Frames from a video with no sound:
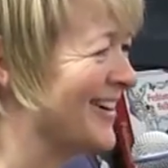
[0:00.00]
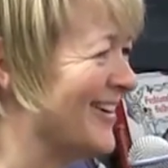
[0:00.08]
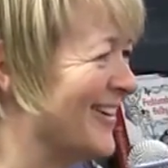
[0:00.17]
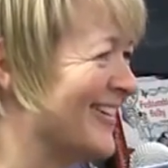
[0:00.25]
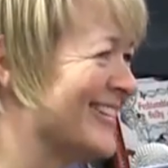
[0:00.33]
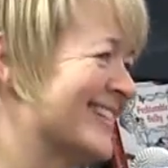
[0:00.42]

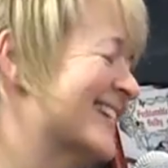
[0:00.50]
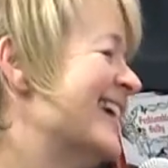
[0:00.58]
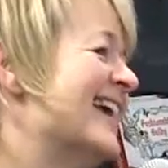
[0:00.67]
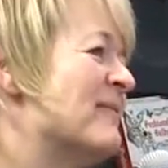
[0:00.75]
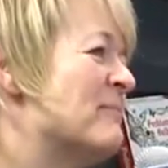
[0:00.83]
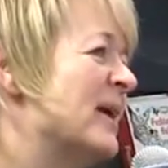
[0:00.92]
start
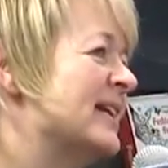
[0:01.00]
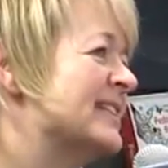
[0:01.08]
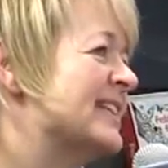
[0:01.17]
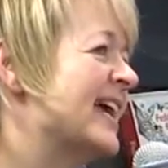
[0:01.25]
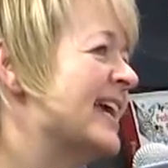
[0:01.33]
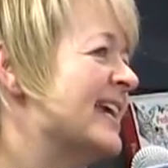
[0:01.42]
but
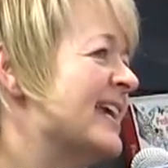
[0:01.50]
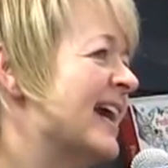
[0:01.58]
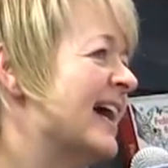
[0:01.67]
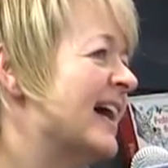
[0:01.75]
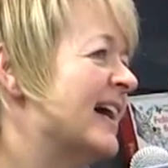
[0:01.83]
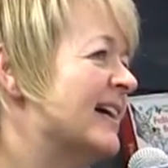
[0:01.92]
they
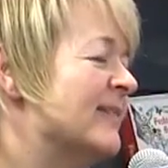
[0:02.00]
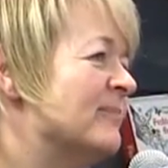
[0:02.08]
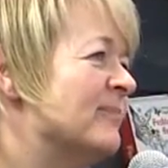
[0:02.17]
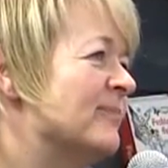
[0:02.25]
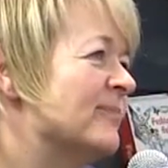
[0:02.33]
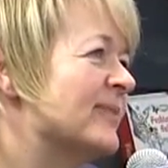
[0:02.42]

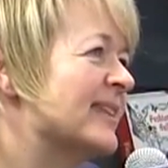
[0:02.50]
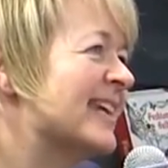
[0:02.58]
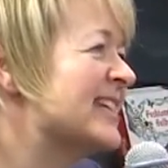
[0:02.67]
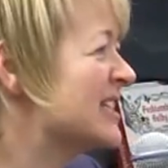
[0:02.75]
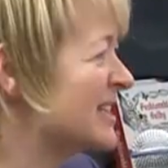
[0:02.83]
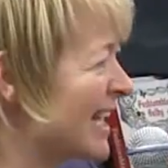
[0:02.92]
um, they
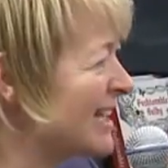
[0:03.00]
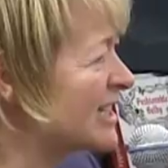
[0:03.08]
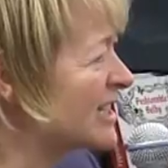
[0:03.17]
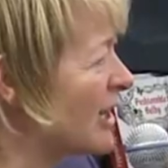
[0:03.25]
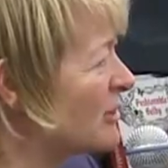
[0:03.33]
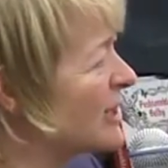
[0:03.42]
just kind of
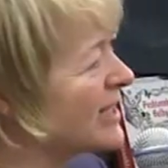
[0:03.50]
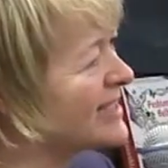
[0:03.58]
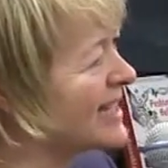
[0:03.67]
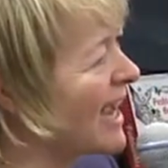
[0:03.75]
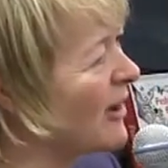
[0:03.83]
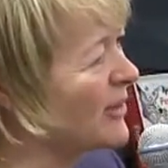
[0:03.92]
slowed things
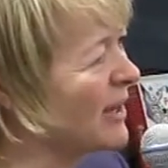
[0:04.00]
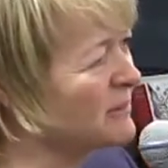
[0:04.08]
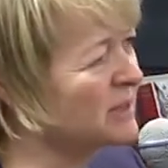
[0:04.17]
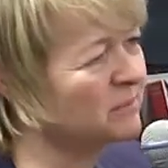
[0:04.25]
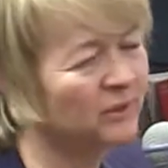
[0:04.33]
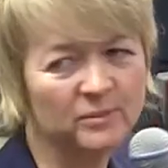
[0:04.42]
down. That
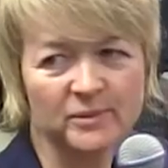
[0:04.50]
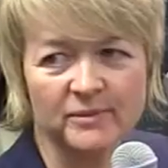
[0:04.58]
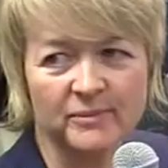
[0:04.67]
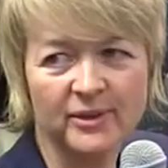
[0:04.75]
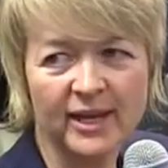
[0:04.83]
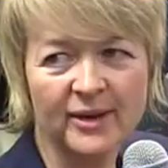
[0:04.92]
was the
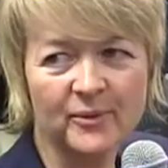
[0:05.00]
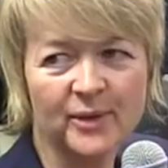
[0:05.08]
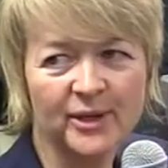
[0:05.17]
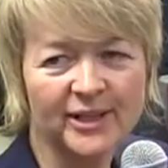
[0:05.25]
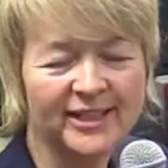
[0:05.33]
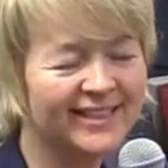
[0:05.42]
problem. They
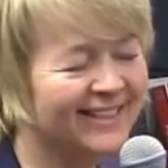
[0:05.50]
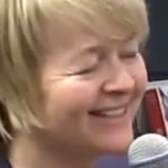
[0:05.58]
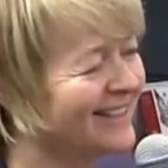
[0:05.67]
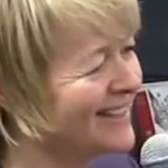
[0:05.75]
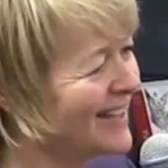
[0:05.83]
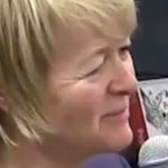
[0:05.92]
were
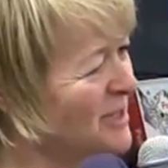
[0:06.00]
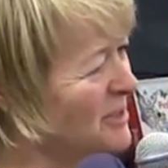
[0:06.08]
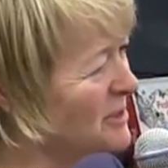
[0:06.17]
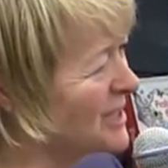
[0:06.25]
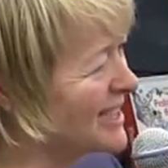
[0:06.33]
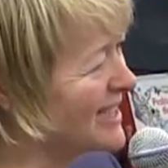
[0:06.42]
they were
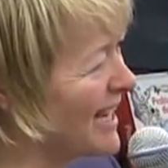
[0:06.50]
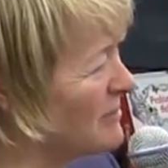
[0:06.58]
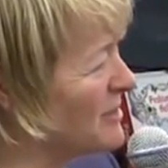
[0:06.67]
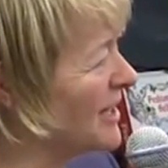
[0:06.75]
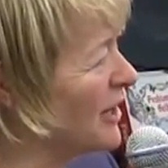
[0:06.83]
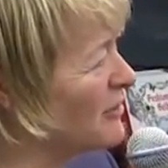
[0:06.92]
sort of the
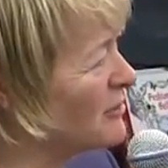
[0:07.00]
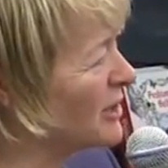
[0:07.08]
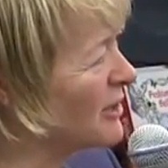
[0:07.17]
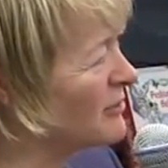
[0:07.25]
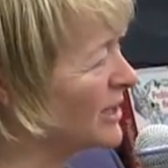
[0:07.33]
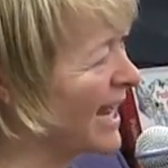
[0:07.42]
same thing over and
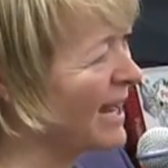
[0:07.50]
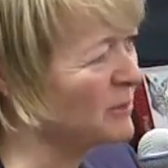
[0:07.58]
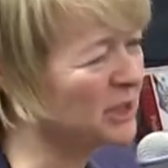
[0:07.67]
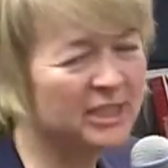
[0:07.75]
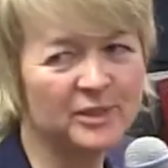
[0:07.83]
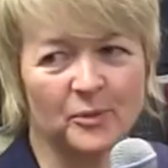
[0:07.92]
over again,
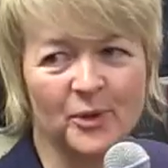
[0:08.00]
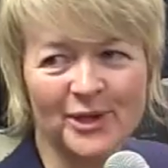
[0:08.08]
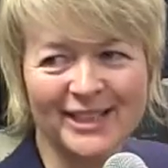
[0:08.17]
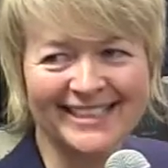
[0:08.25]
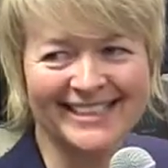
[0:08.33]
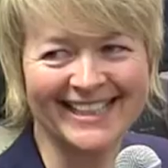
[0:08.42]
which is the
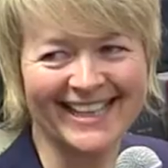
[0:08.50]
worst.